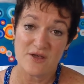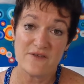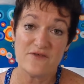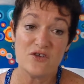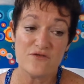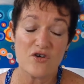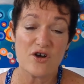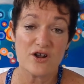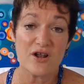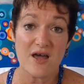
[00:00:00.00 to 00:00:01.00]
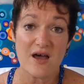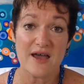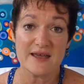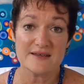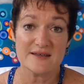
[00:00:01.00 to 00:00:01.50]
if you've got a
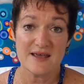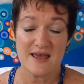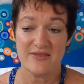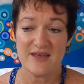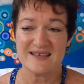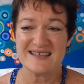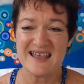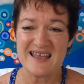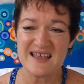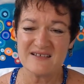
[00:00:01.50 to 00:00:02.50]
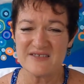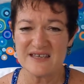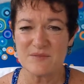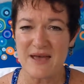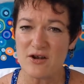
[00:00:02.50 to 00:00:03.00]
client that's thinking, oh,
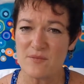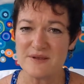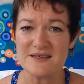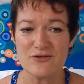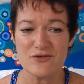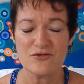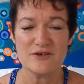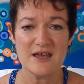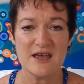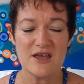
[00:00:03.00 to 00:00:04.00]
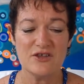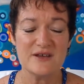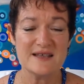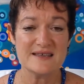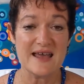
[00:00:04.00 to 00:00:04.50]
this may not be so good, you
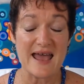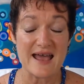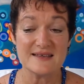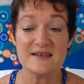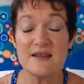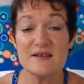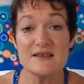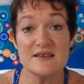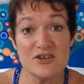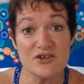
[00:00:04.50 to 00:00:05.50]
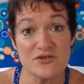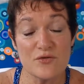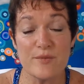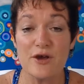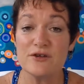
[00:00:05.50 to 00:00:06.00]
can say, as an additional
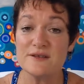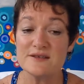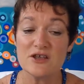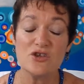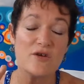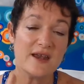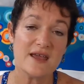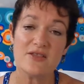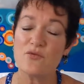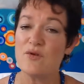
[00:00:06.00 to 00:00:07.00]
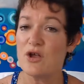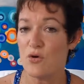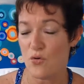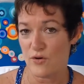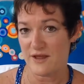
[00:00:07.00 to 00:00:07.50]
bonus, you're going to get the
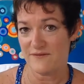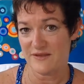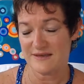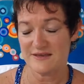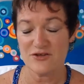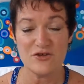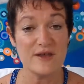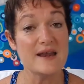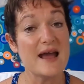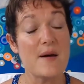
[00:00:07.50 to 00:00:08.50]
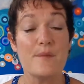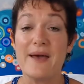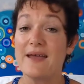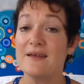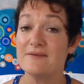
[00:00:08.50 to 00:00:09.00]
recording of this, so you can come
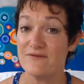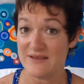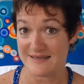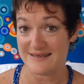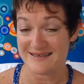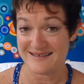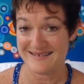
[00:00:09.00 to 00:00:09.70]
back and visit.